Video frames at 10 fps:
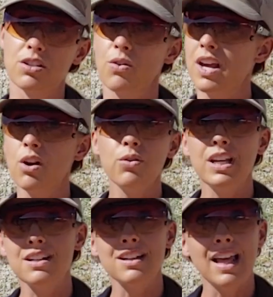so they don't
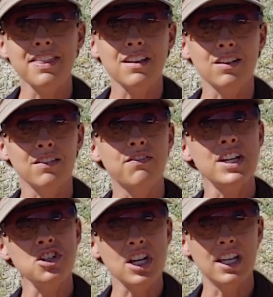need to let their
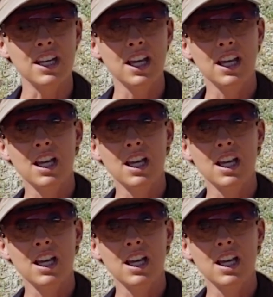vision